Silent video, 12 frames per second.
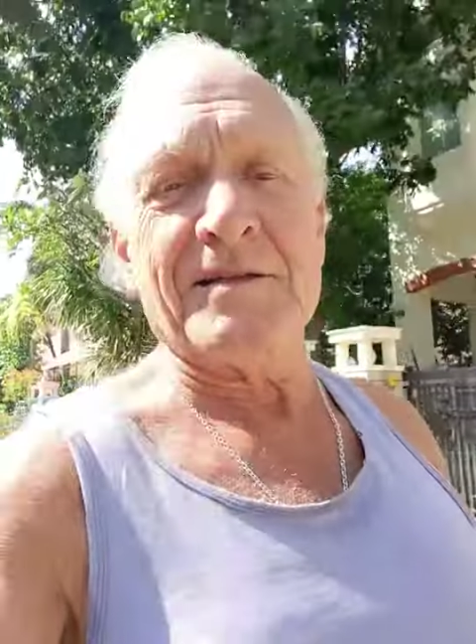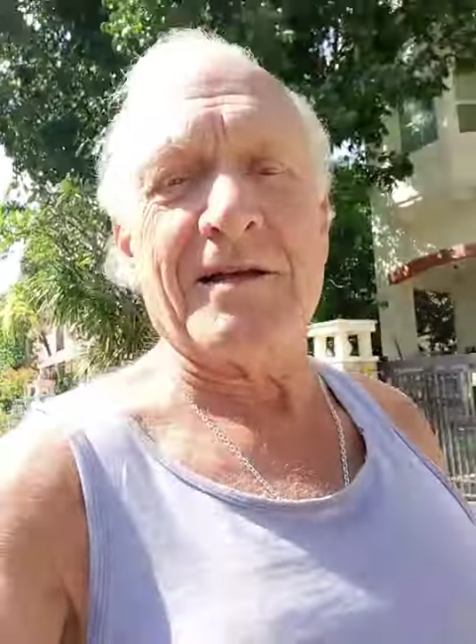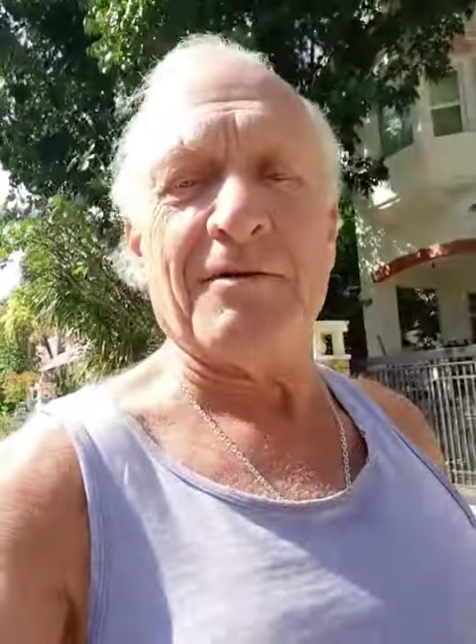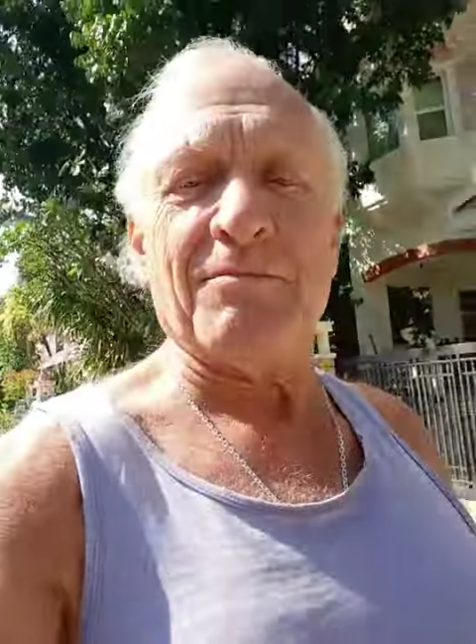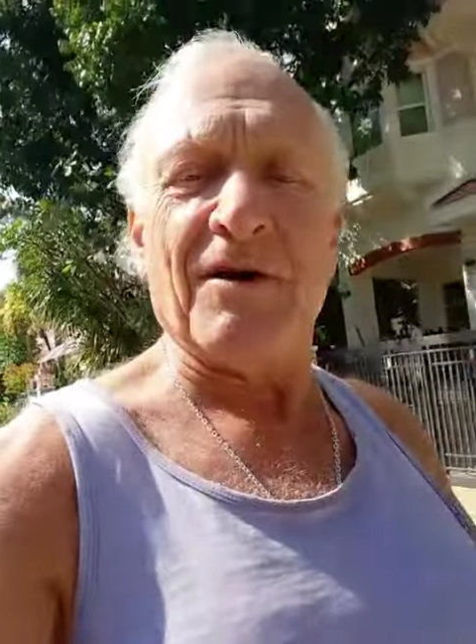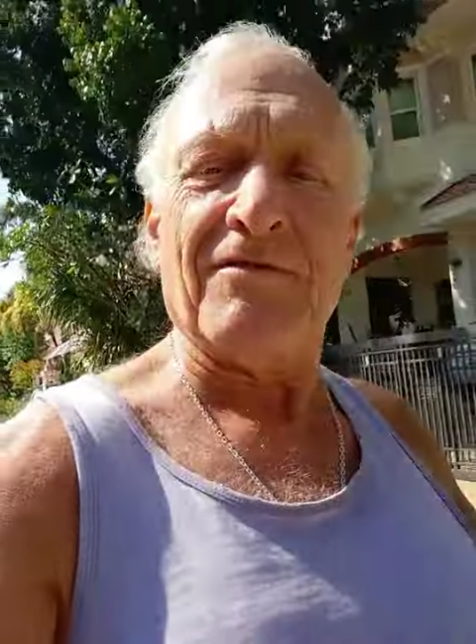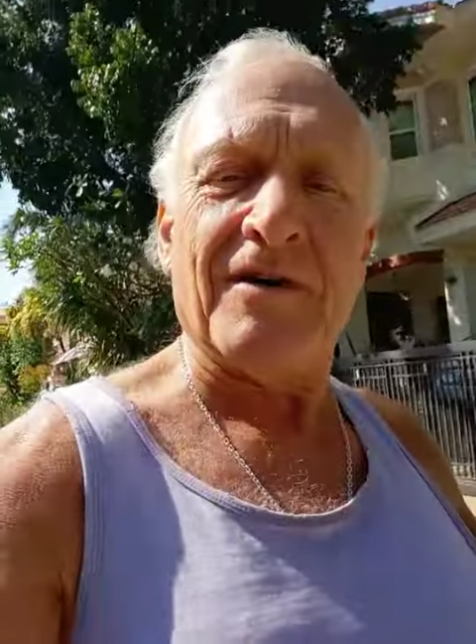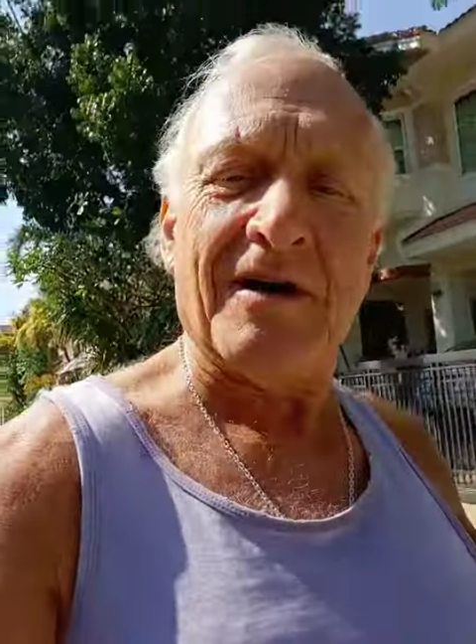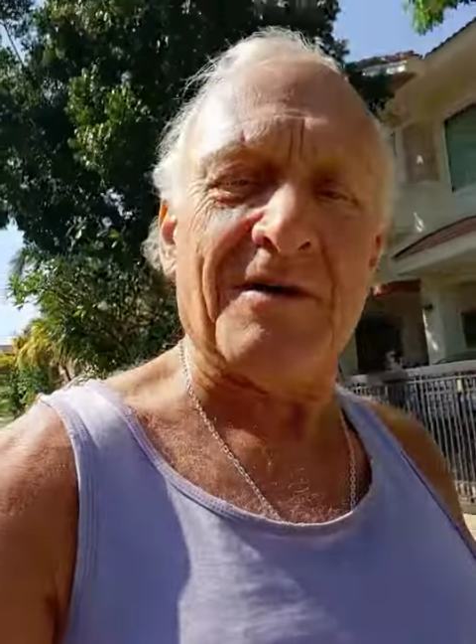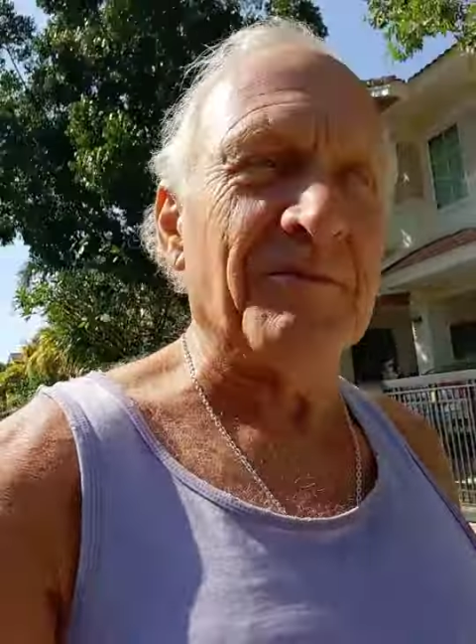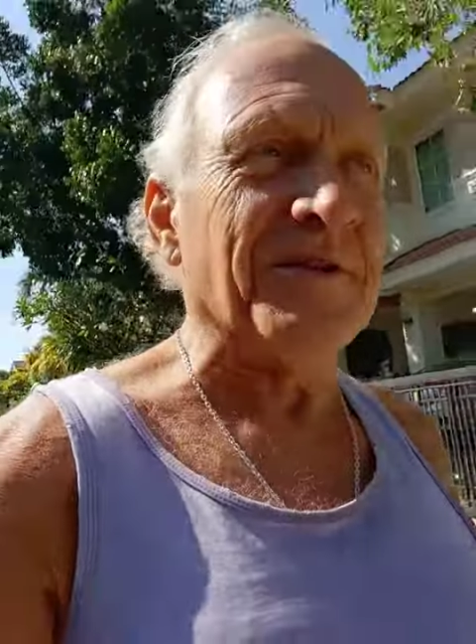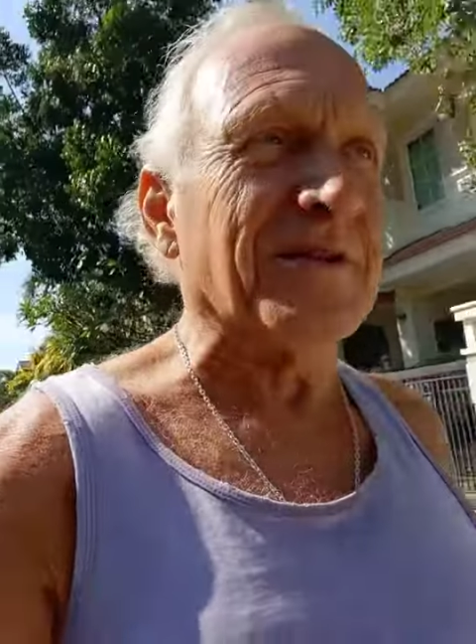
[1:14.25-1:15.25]
get my
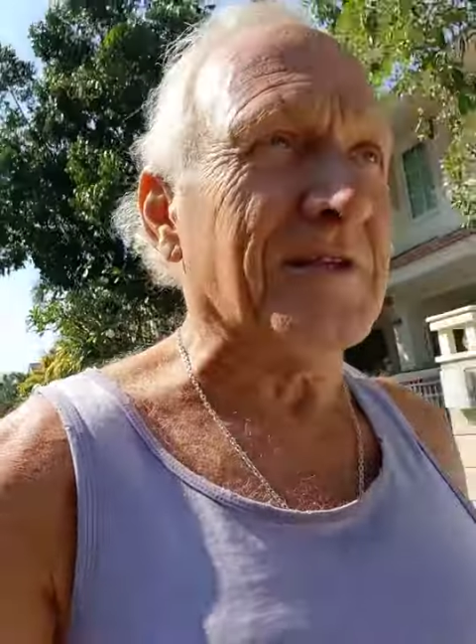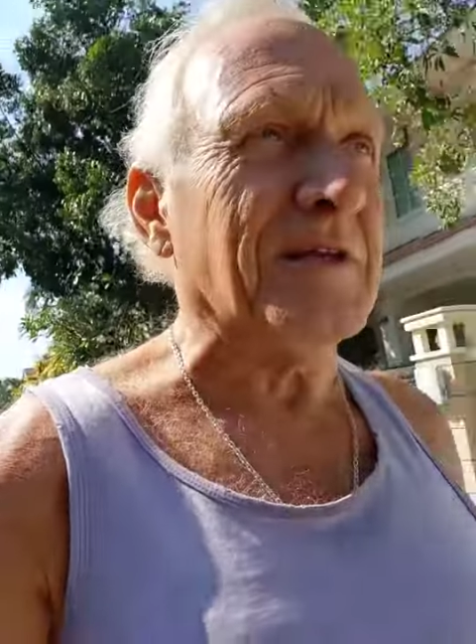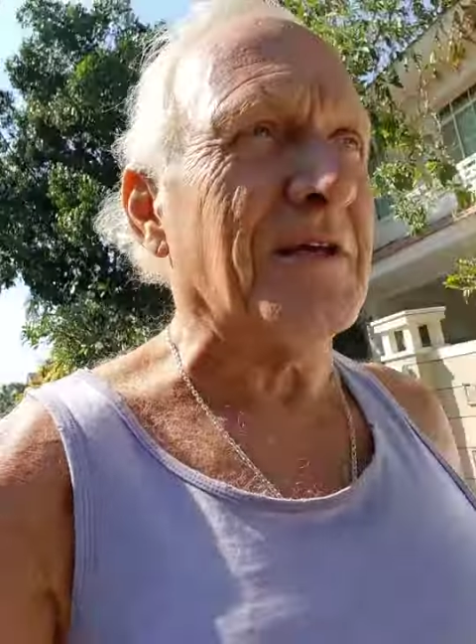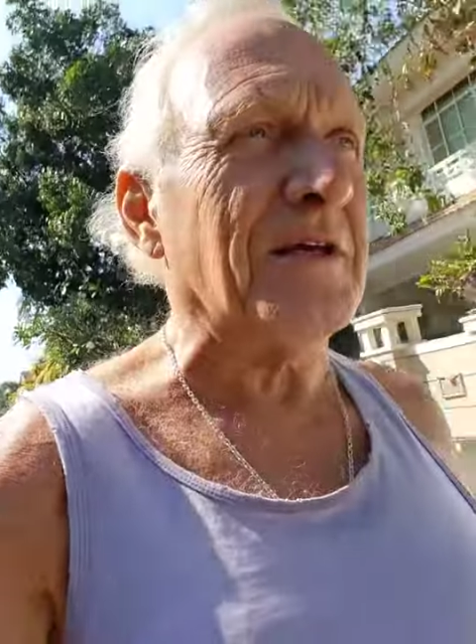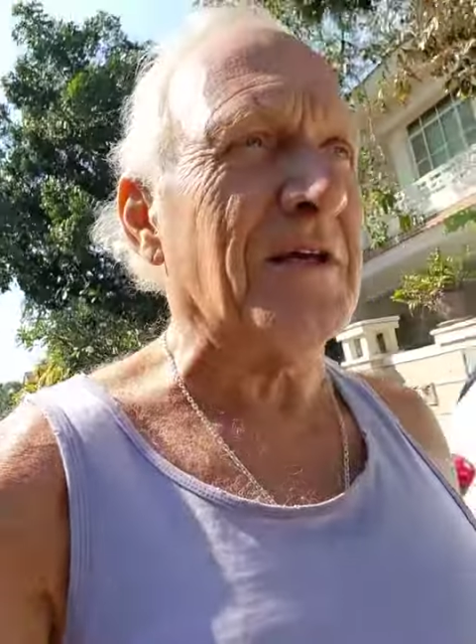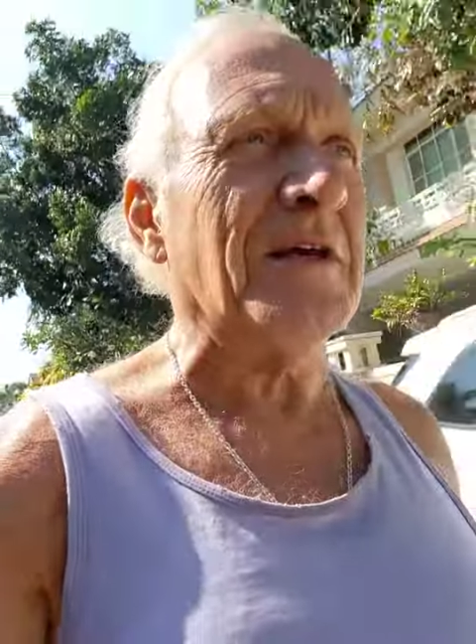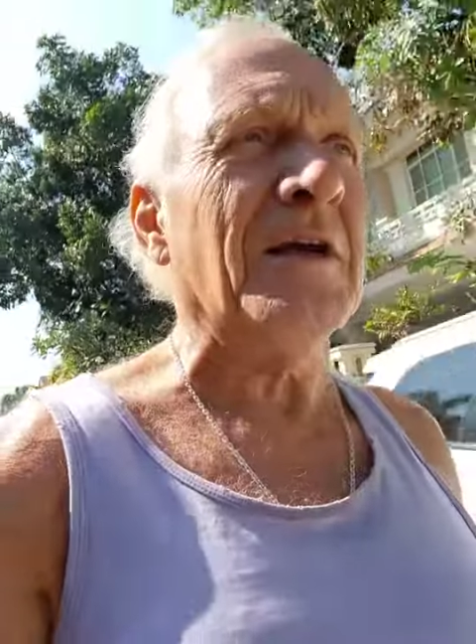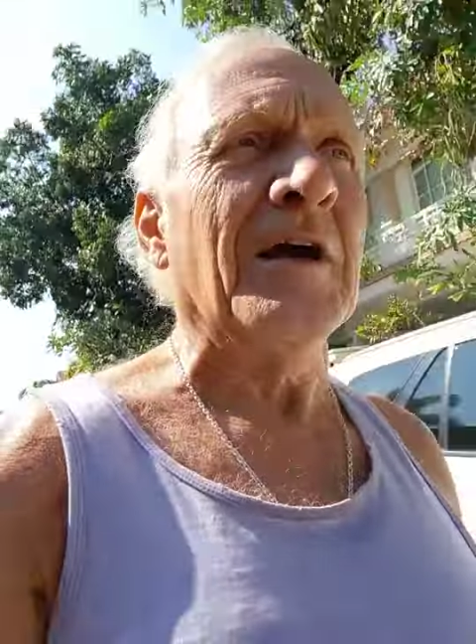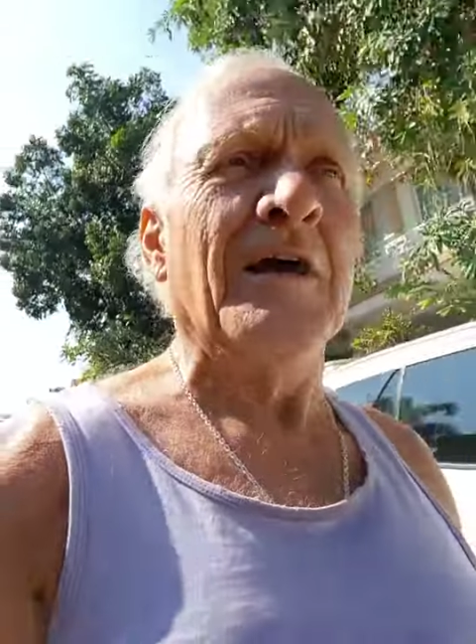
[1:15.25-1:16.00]
vitamin D,